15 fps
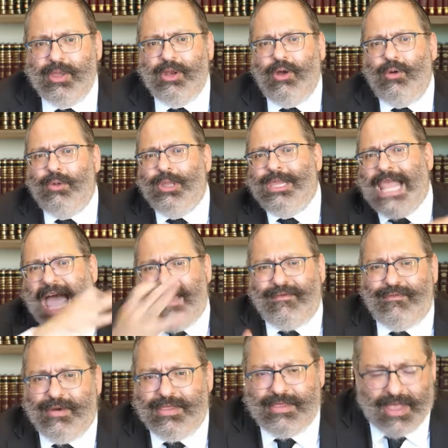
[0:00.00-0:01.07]
you know,
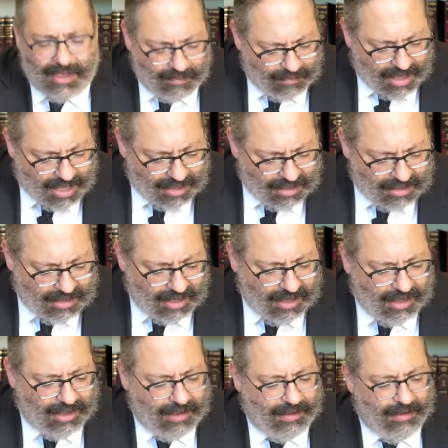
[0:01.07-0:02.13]
laugh with them and
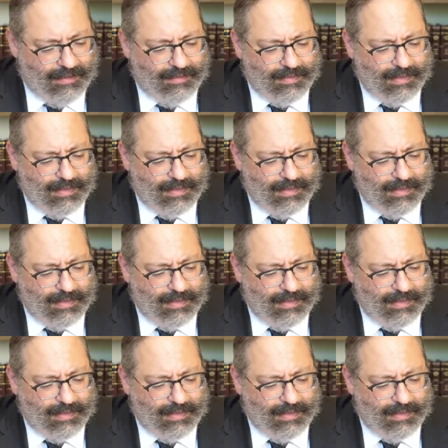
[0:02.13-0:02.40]
uh,